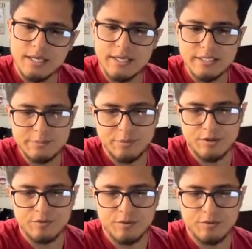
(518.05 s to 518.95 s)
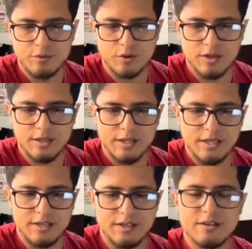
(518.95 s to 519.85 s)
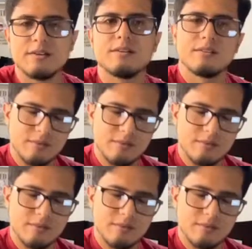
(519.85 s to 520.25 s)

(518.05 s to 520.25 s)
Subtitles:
Hi, Ace. Beautiful Florida day here.